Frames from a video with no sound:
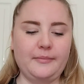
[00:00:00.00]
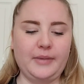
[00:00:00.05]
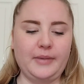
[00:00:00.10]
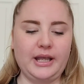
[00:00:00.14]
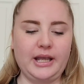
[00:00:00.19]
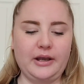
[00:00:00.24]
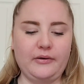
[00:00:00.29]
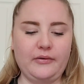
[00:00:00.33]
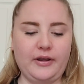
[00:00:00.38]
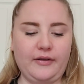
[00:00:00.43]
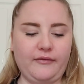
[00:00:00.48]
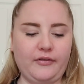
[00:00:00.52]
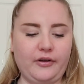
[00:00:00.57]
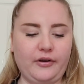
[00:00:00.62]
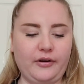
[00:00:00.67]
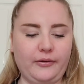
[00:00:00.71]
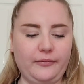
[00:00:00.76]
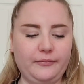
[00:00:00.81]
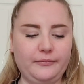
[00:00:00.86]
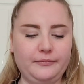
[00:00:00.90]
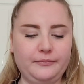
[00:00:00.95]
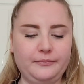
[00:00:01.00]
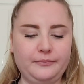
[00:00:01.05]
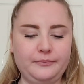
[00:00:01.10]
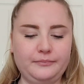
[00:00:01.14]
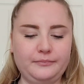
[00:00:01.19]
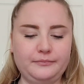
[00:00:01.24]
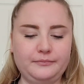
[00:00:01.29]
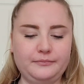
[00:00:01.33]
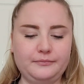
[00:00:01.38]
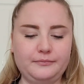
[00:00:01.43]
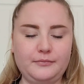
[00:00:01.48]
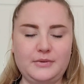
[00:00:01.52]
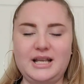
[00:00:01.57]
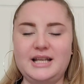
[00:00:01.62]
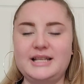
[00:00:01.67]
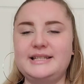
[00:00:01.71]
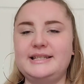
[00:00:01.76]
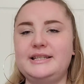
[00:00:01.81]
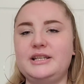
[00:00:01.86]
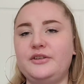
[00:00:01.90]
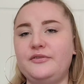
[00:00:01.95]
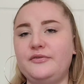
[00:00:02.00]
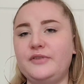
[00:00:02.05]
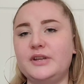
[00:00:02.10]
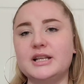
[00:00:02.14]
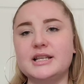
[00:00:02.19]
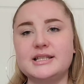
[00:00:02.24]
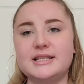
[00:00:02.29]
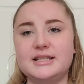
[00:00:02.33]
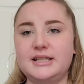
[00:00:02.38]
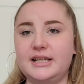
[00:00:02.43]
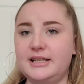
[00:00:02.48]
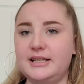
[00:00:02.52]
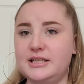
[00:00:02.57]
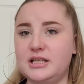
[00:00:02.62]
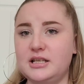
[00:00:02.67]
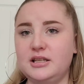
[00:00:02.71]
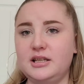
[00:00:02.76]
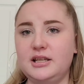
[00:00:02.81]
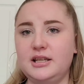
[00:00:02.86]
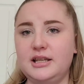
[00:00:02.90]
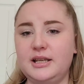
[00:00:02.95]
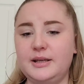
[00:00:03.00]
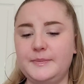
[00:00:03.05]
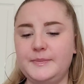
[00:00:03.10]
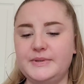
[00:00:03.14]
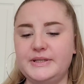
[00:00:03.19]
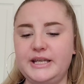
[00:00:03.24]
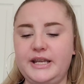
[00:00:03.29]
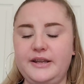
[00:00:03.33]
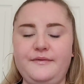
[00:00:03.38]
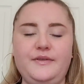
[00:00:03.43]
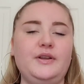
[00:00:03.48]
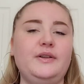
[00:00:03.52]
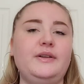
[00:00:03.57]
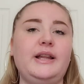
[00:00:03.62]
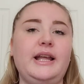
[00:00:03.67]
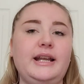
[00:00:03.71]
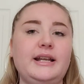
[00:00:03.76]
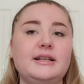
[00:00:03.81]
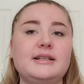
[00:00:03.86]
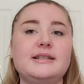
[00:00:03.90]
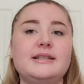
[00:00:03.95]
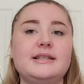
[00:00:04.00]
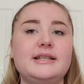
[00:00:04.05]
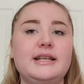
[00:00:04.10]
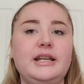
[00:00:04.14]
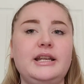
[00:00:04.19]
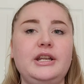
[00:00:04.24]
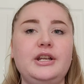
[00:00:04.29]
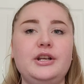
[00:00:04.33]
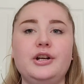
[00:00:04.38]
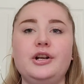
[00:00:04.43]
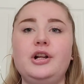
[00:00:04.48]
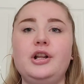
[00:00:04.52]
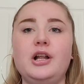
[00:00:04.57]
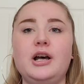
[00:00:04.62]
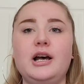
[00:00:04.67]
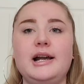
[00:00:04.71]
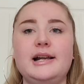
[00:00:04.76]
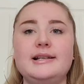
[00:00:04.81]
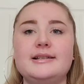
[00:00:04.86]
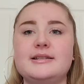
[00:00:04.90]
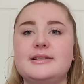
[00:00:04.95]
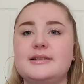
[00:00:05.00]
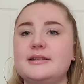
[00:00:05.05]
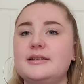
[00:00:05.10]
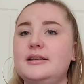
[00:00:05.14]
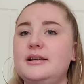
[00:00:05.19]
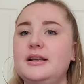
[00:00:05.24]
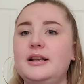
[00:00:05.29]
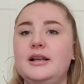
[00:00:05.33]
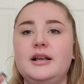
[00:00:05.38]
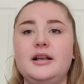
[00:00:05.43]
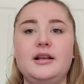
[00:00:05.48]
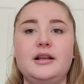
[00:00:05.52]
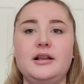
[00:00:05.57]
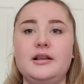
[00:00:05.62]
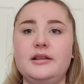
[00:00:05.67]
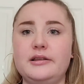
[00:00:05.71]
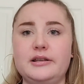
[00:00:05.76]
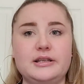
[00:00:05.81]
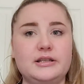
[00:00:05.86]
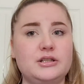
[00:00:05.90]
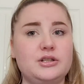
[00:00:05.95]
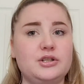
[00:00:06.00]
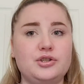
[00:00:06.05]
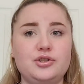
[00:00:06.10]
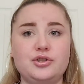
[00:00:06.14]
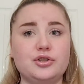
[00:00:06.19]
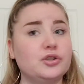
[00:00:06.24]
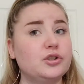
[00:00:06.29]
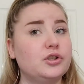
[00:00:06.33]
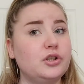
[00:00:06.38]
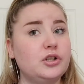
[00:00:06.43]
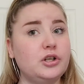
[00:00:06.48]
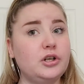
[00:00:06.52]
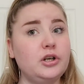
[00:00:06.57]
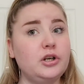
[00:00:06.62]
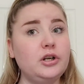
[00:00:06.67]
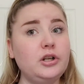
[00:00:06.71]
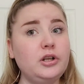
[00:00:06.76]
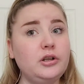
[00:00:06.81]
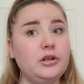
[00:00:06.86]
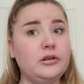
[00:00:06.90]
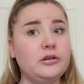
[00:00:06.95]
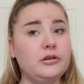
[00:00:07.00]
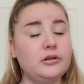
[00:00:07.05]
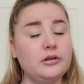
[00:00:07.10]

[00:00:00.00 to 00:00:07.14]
However, it still feels nice on the lips. If you like a stickier gloss, this is your girl.